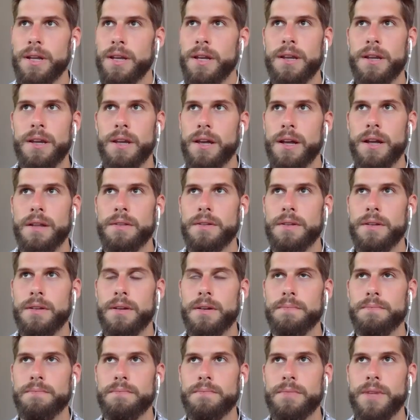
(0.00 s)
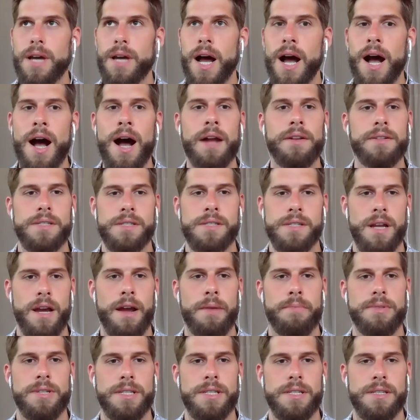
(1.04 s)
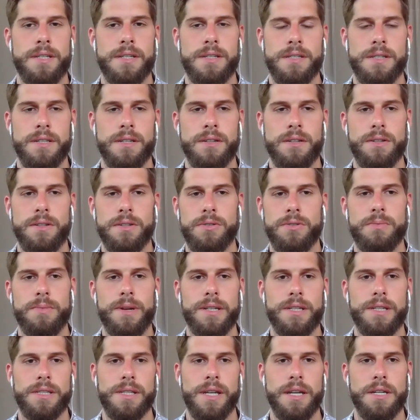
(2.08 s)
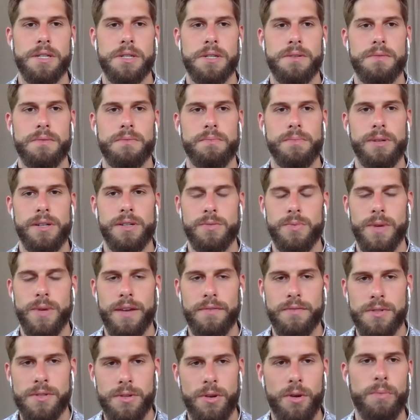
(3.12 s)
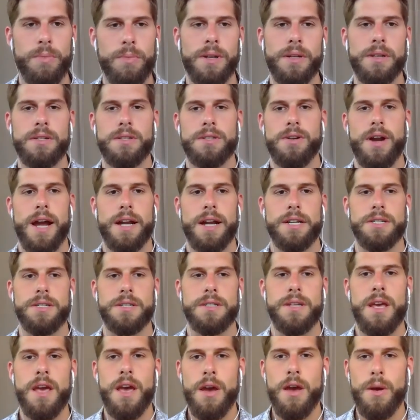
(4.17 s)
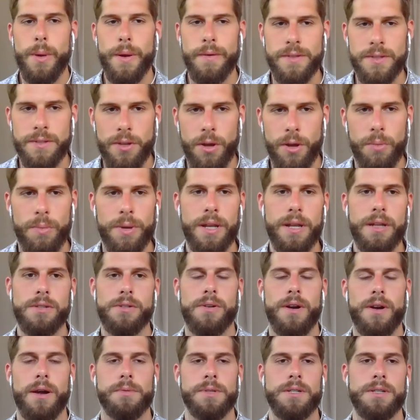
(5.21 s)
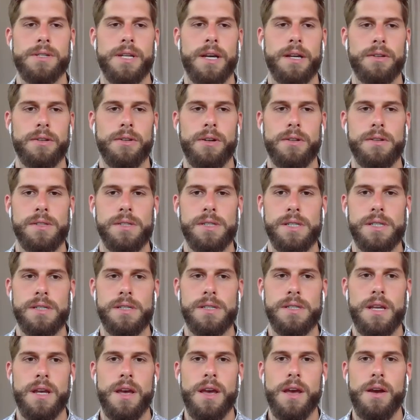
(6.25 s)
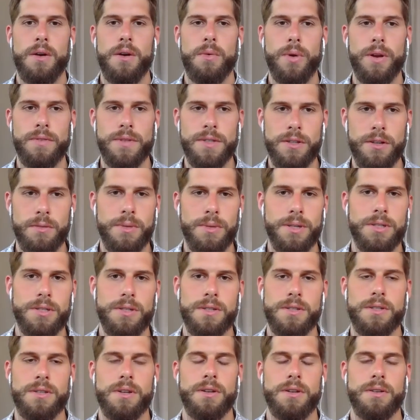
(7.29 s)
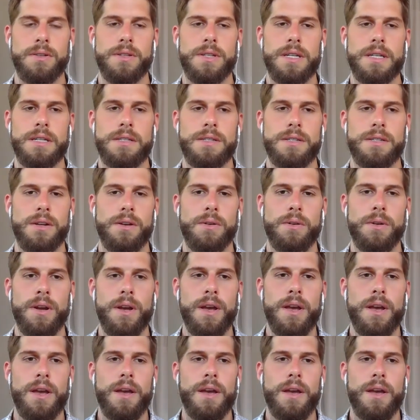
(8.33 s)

a, the, the hardest time to sit still and do meditation, because we have so many distractions, we have so many interruption technologies, we have so much uncertainty. So